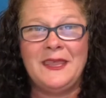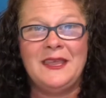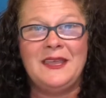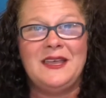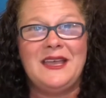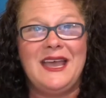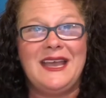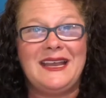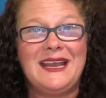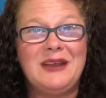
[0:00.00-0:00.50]

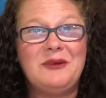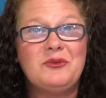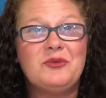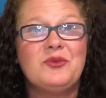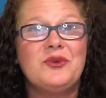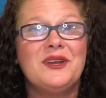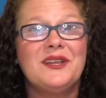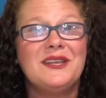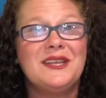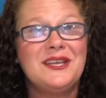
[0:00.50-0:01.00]
And I
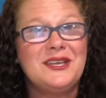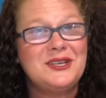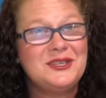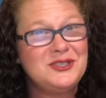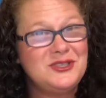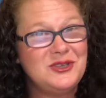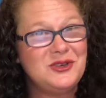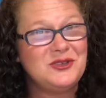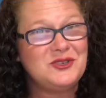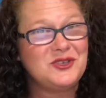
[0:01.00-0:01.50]
really could
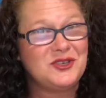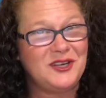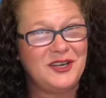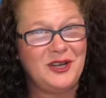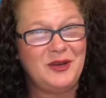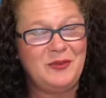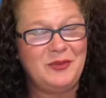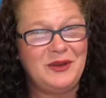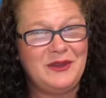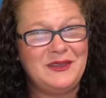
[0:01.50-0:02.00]
use your
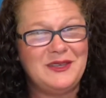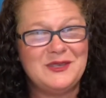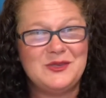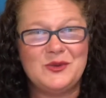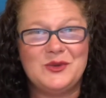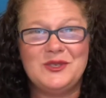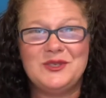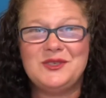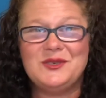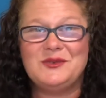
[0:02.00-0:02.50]
help on this
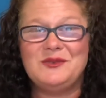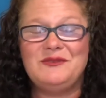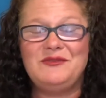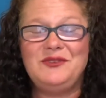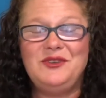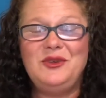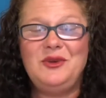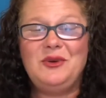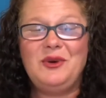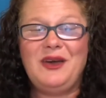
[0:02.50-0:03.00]
one. So if
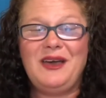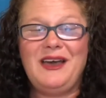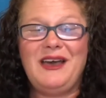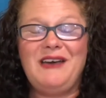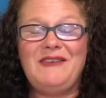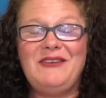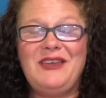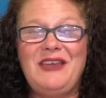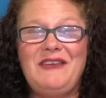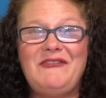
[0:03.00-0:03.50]
you have
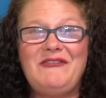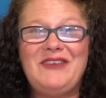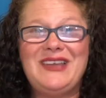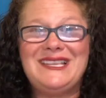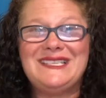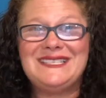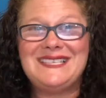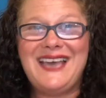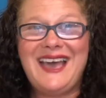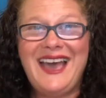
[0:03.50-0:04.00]
a
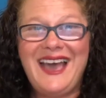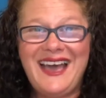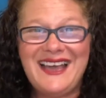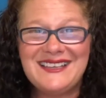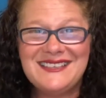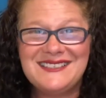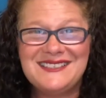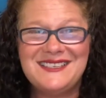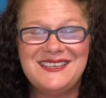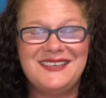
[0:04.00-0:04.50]

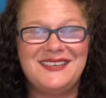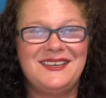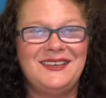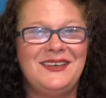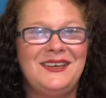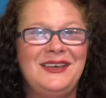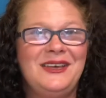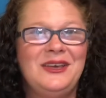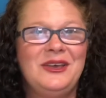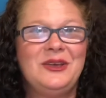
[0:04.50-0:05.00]
fantastic
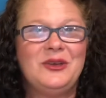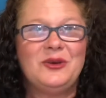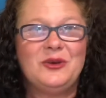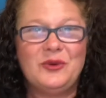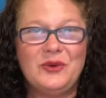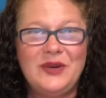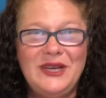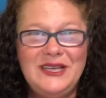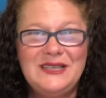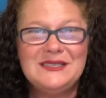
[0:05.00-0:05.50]

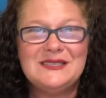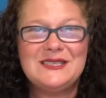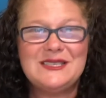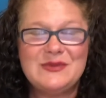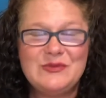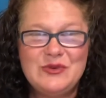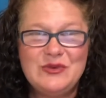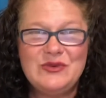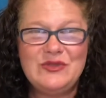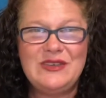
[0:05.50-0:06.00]
green
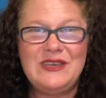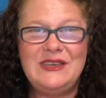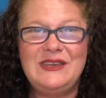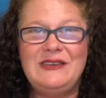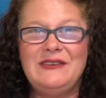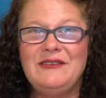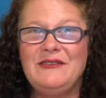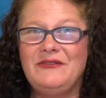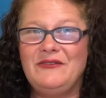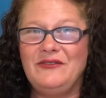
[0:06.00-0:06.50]
smoothie
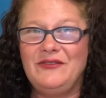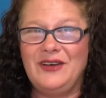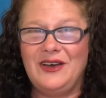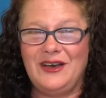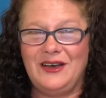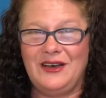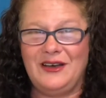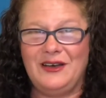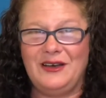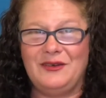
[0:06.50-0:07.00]

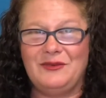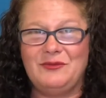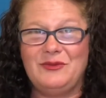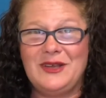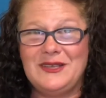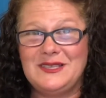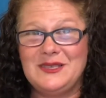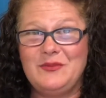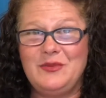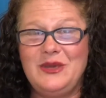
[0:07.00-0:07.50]

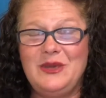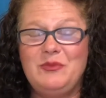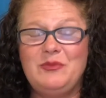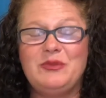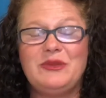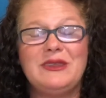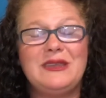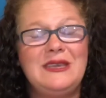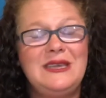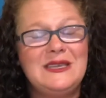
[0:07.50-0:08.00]
recipe,
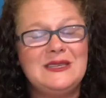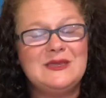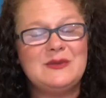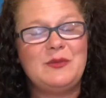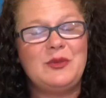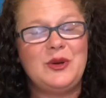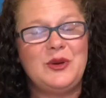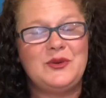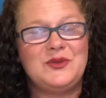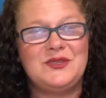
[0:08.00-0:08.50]
please
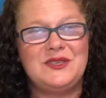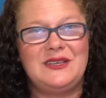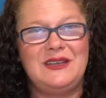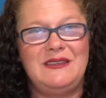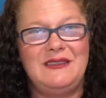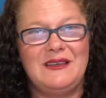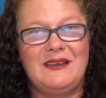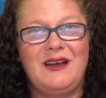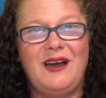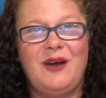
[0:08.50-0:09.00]
post it in the
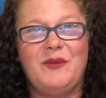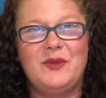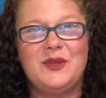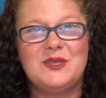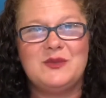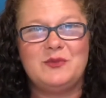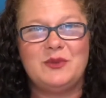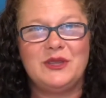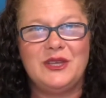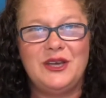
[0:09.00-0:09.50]
comments
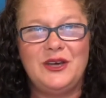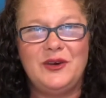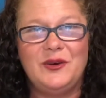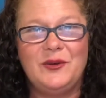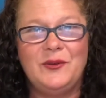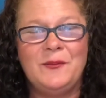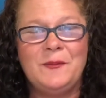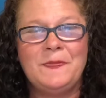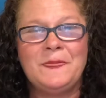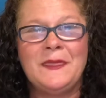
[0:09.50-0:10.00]
below.
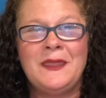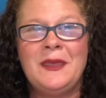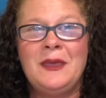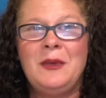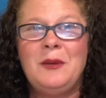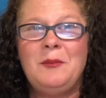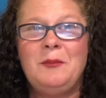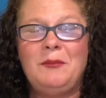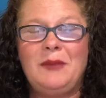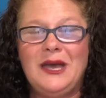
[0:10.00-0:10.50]

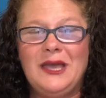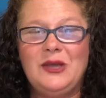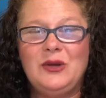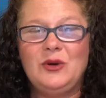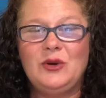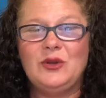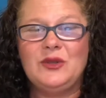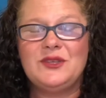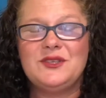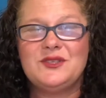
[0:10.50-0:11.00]
My goal
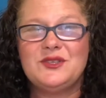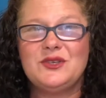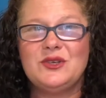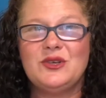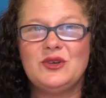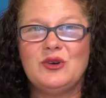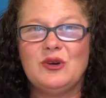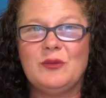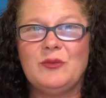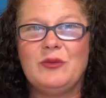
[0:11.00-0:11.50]
is to
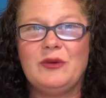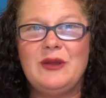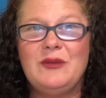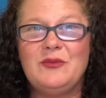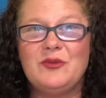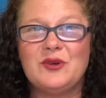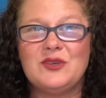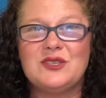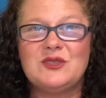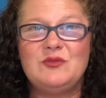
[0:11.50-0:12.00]
incorporate more
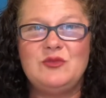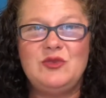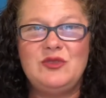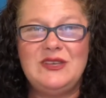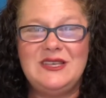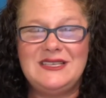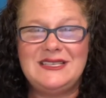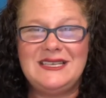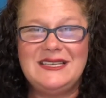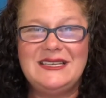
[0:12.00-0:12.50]

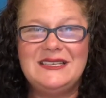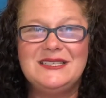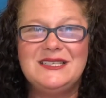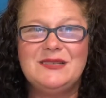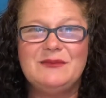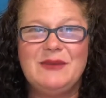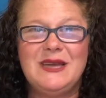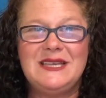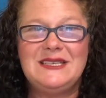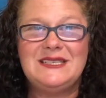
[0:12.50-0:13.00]
smoothies into
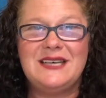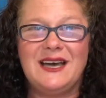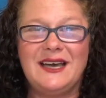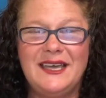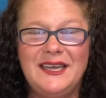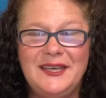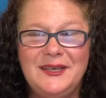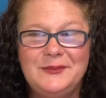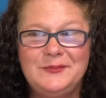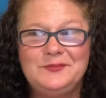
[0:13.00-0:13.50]
my
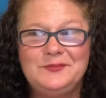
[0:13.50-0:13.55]
diet.